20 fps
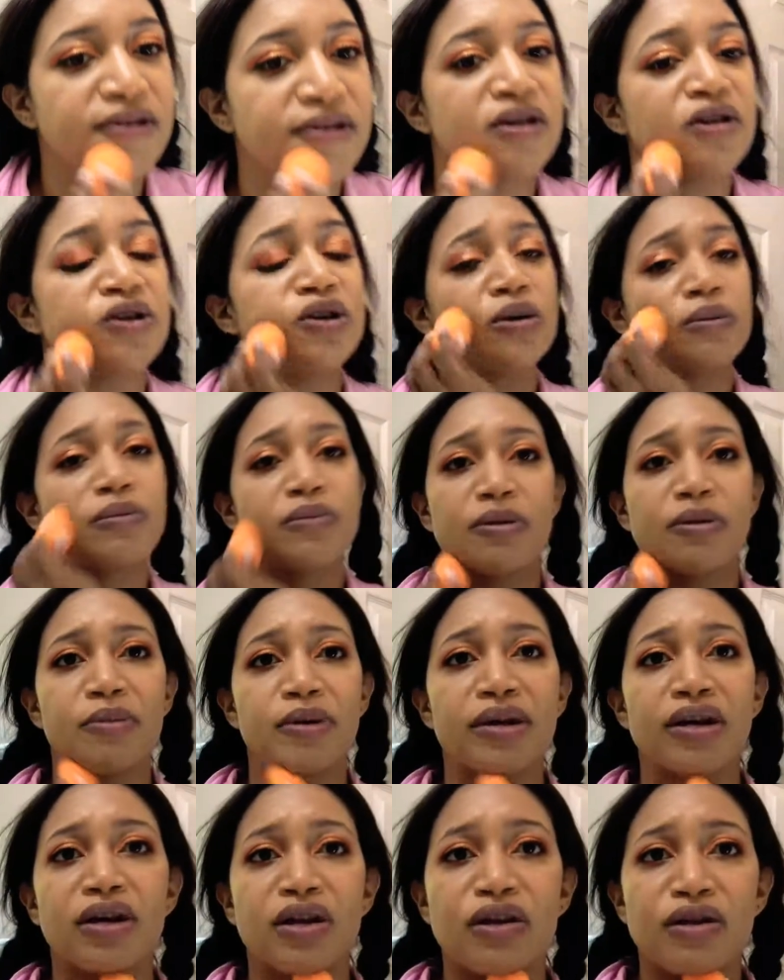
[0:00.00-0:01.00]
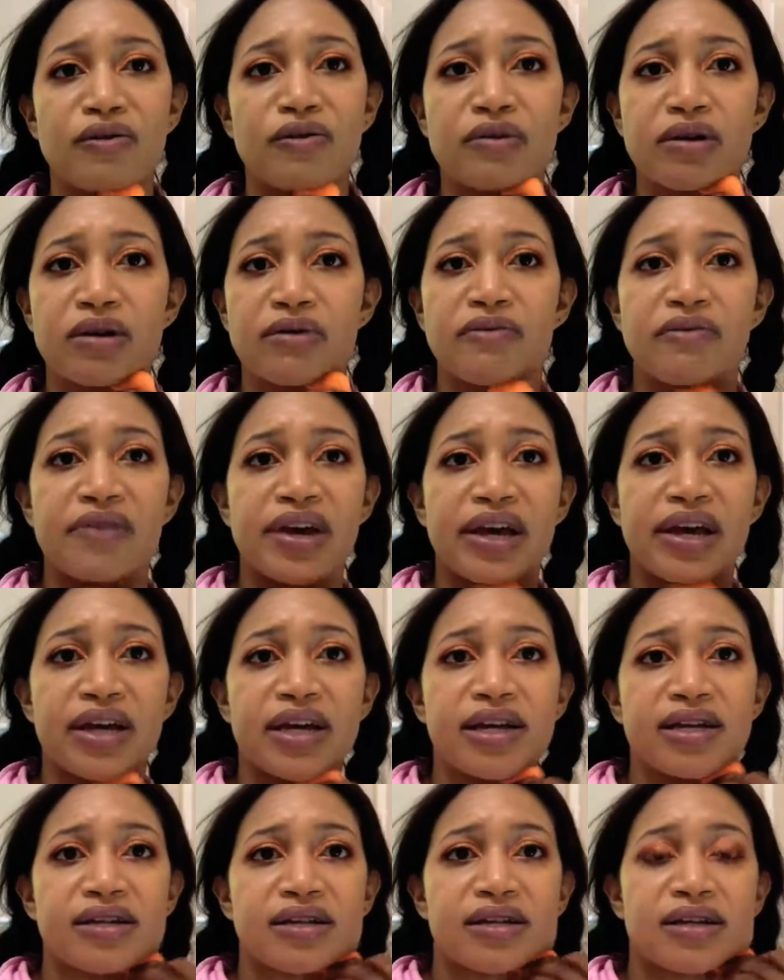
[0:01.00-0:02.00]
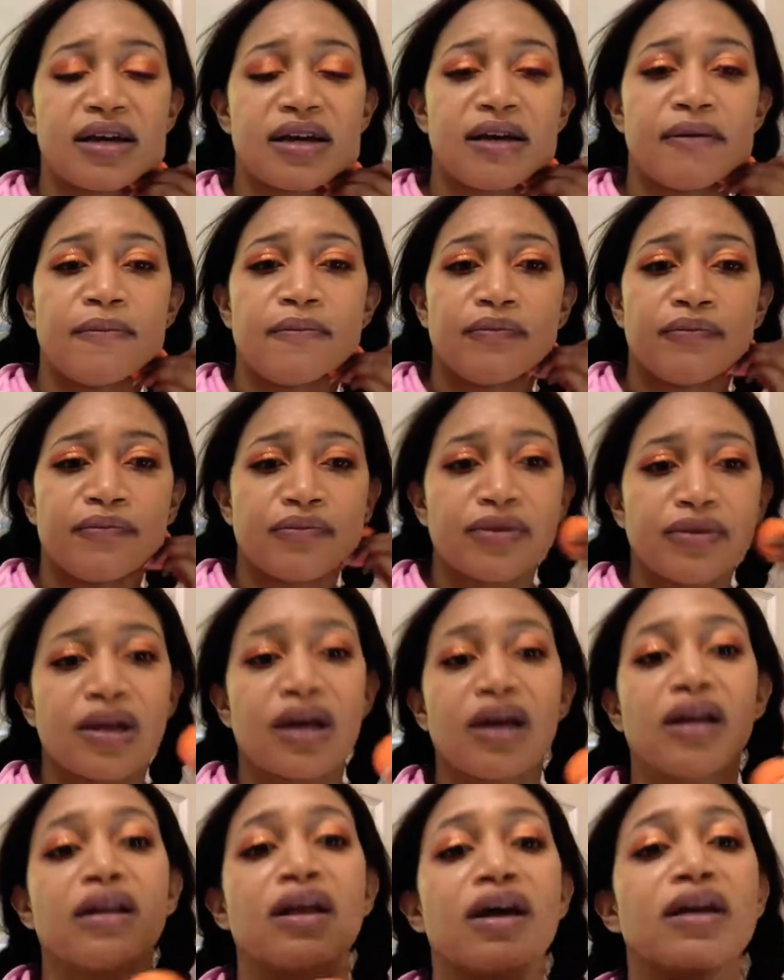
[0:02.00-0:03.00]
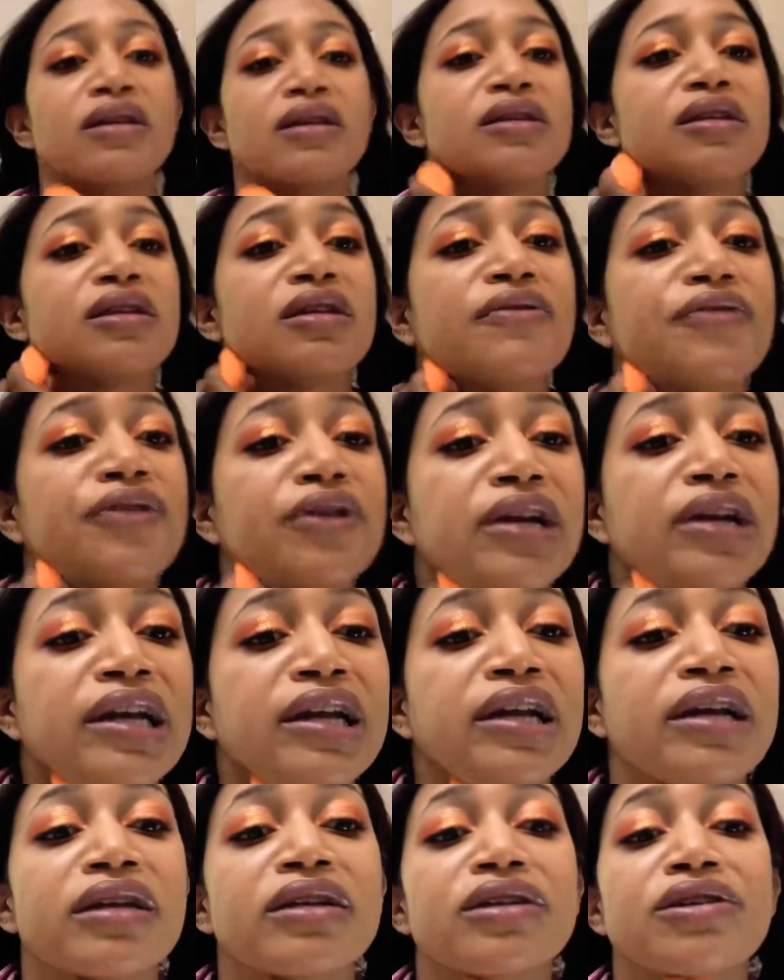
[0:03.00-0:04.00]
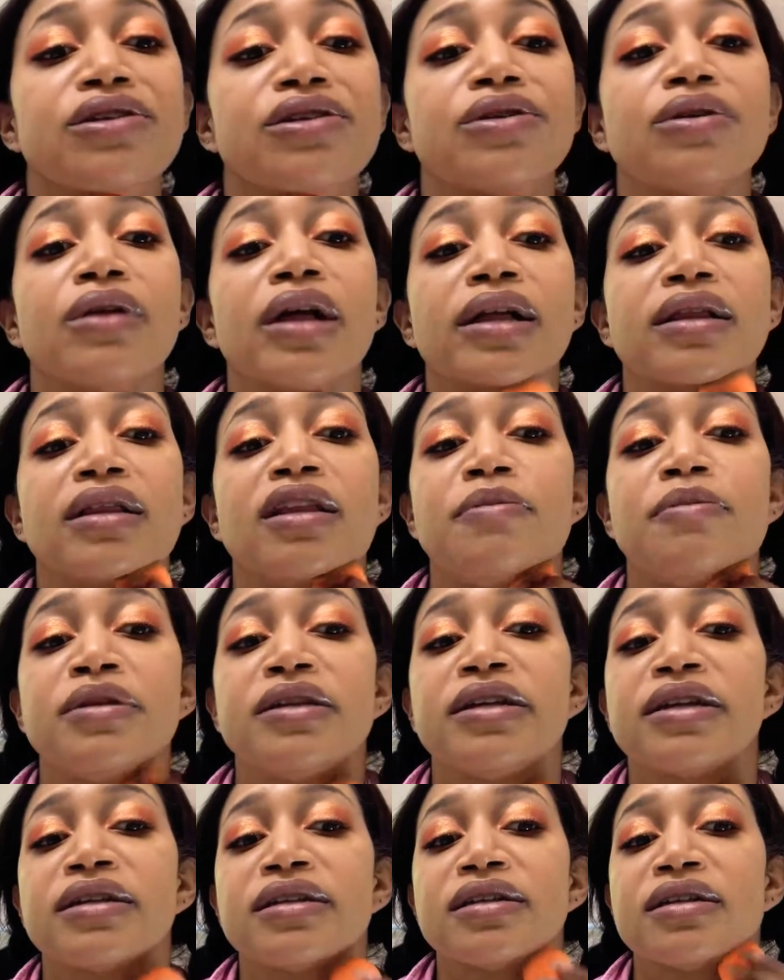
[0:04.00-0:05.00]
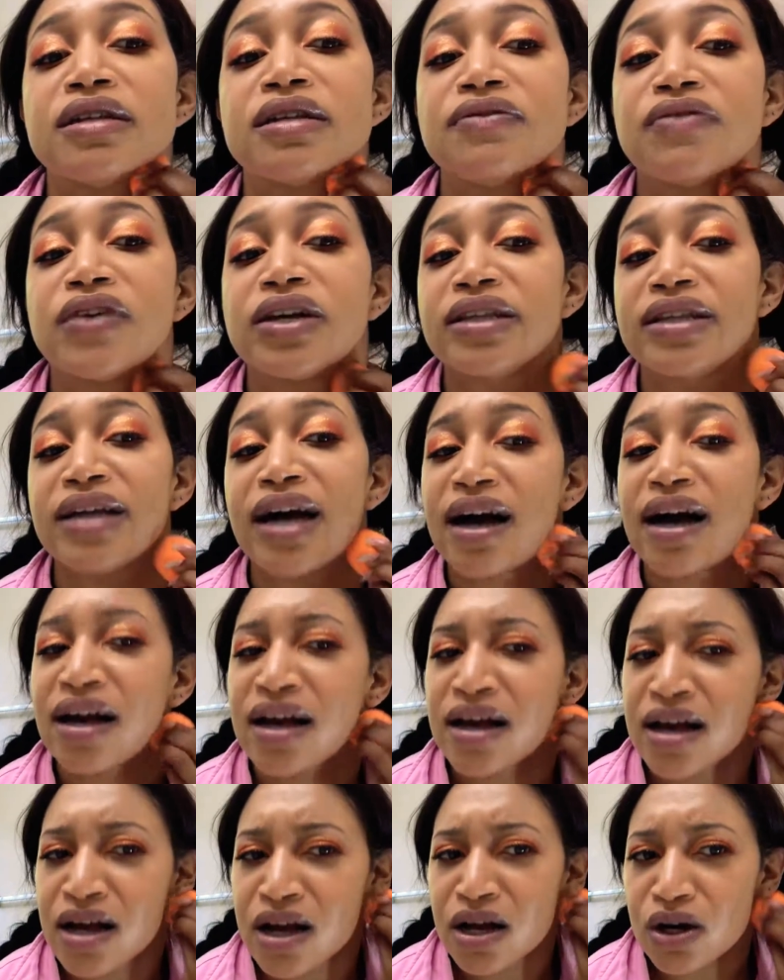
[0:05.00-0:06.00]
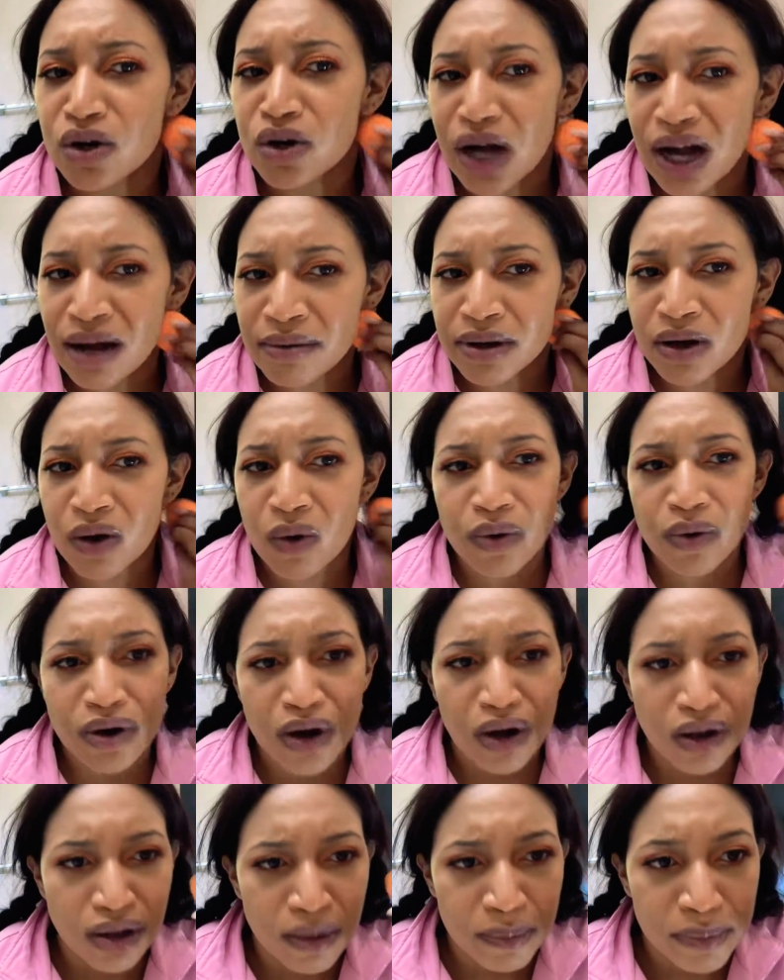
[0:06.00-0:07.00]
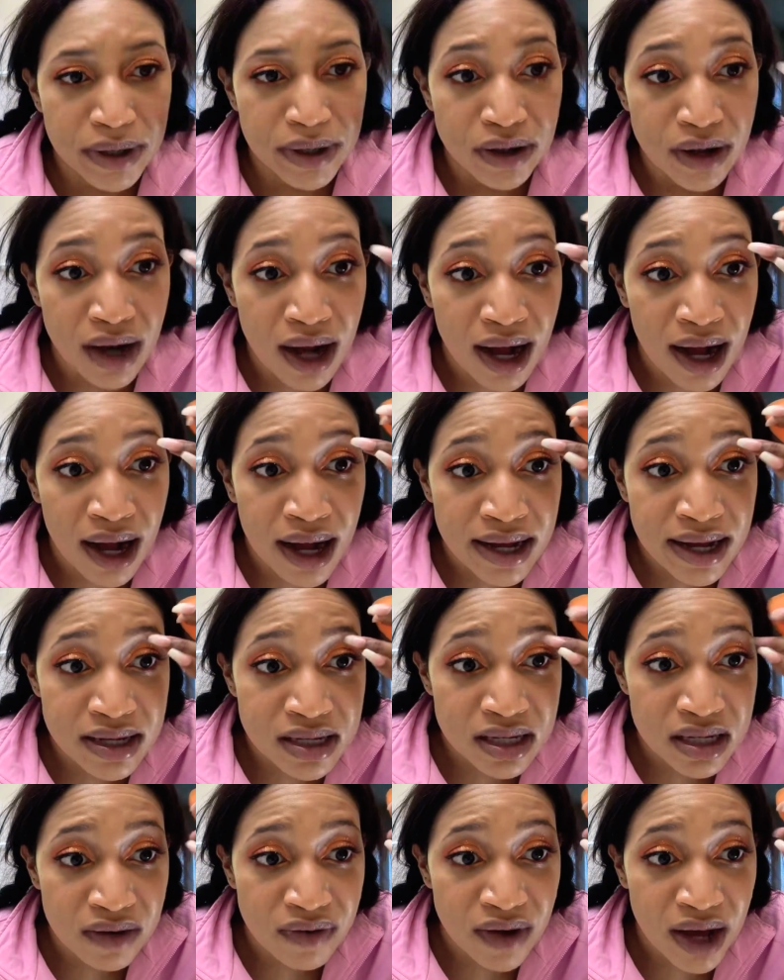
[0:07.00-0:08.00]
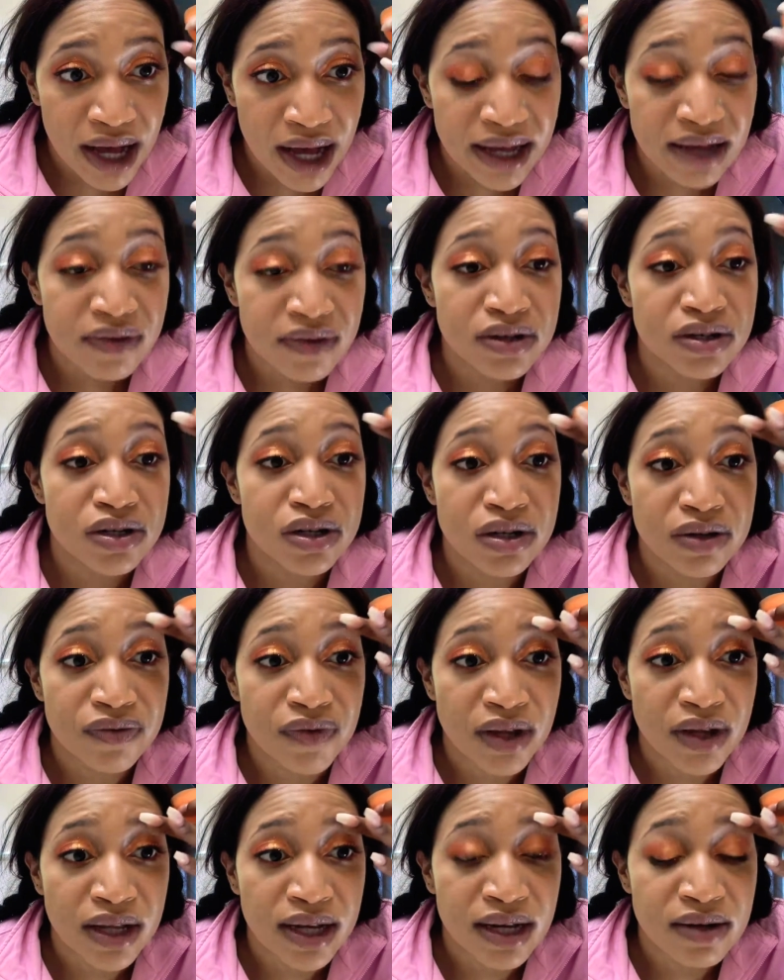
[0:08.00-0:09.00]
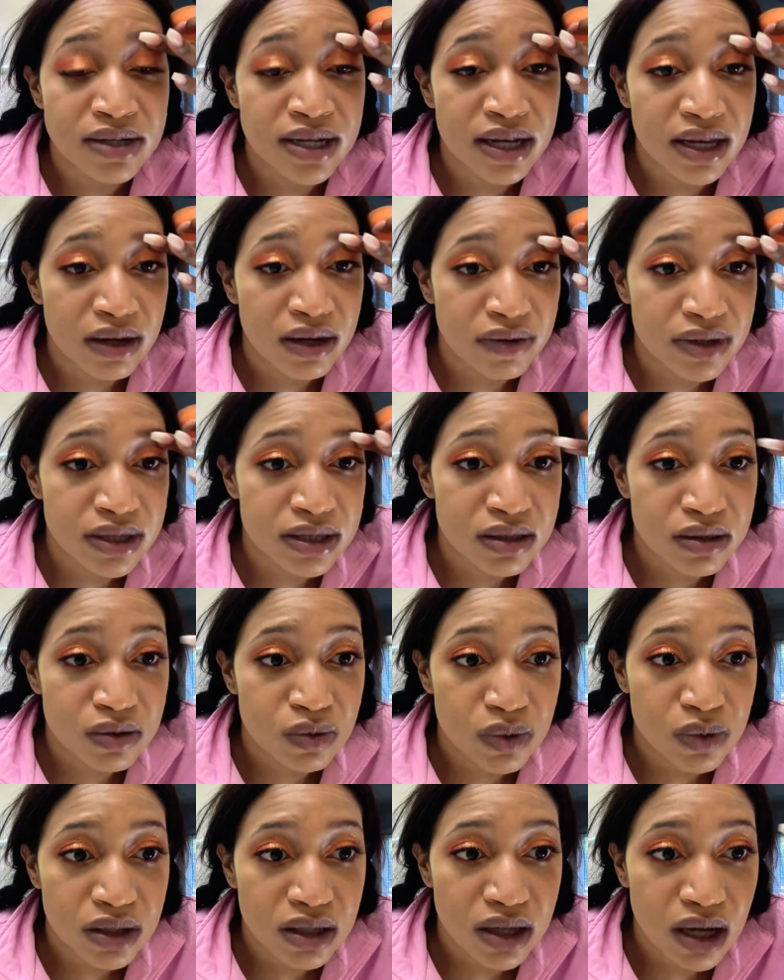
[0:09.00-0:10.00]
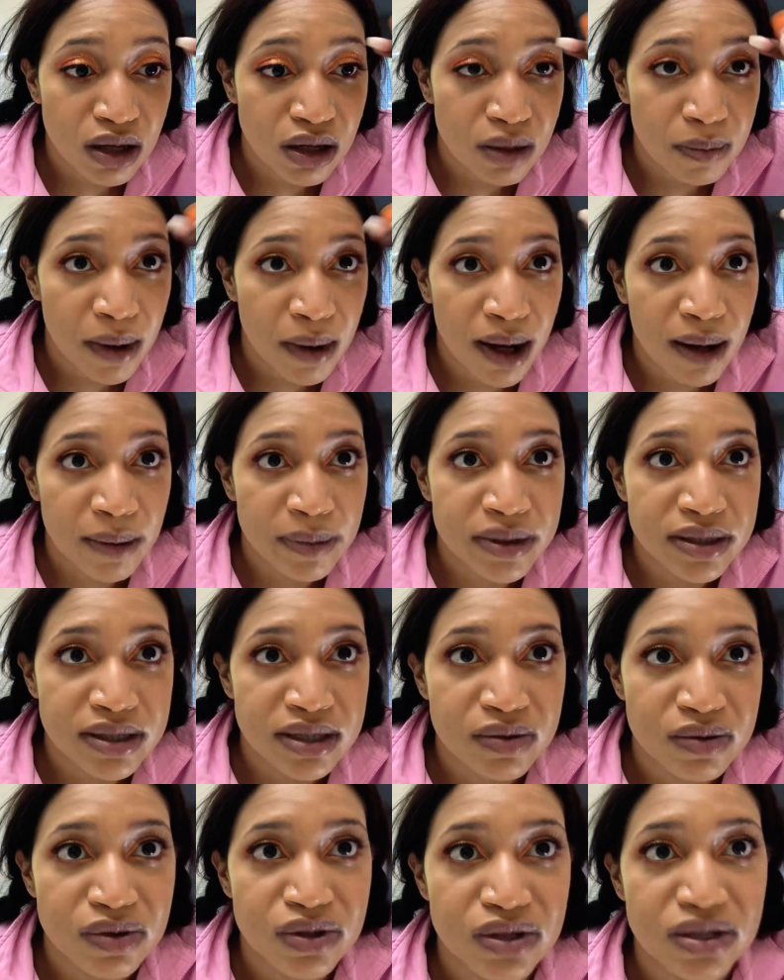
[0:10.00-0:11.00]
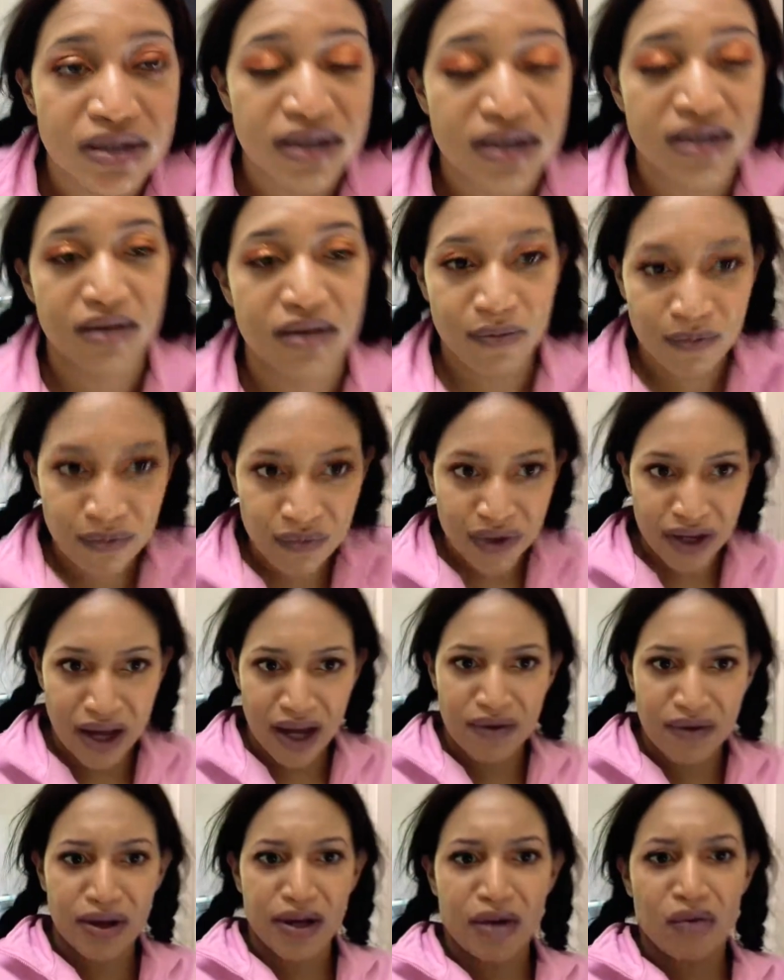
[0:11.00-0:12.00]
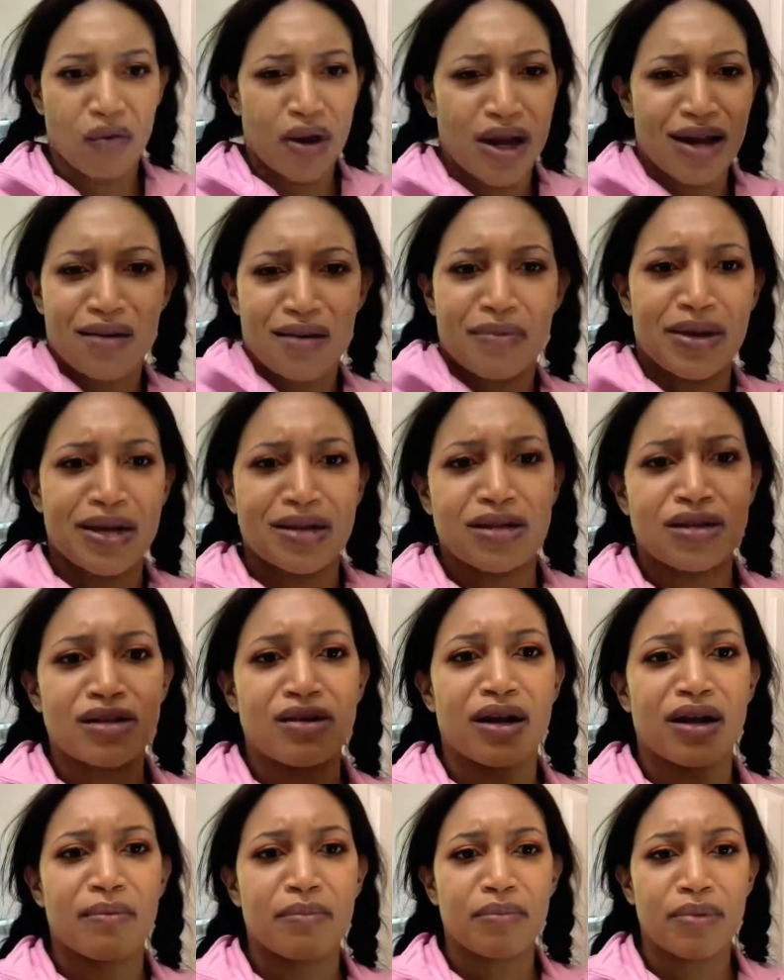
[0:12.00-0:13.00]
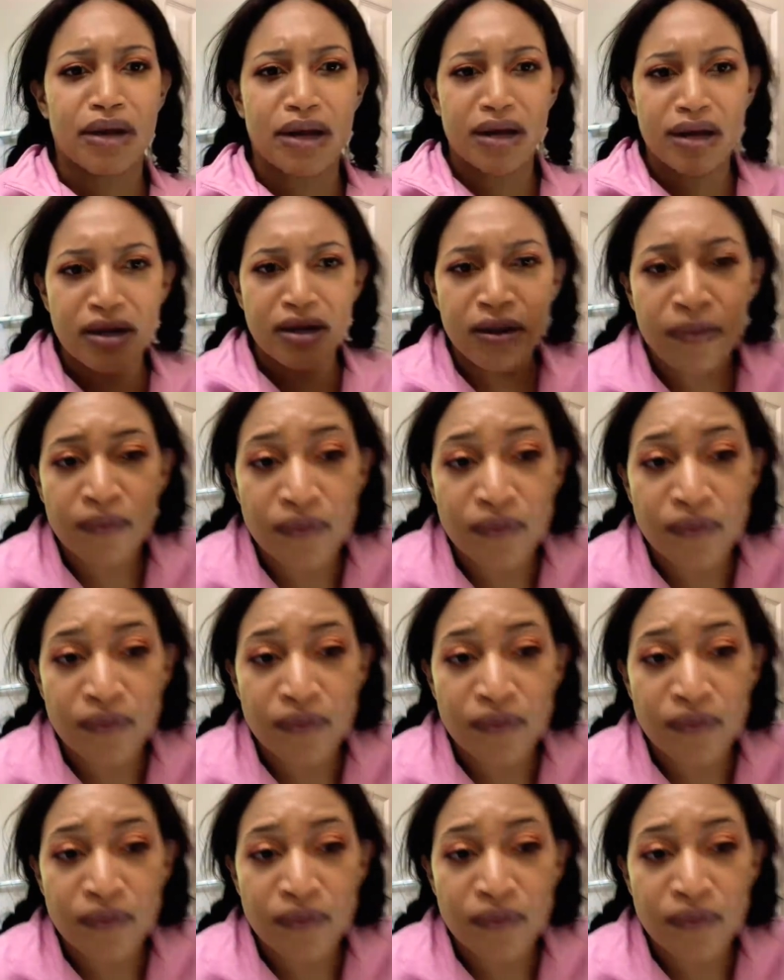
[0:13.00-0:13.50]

You know, you're putting it on your freaking face. And a lot of the stuff you're eating too, like lipsticks and stuff like that, crap going all up in your eye and stuff. I even felt like I was taking a risk with ColourPop because it was just like kind of like a random Instagram brand.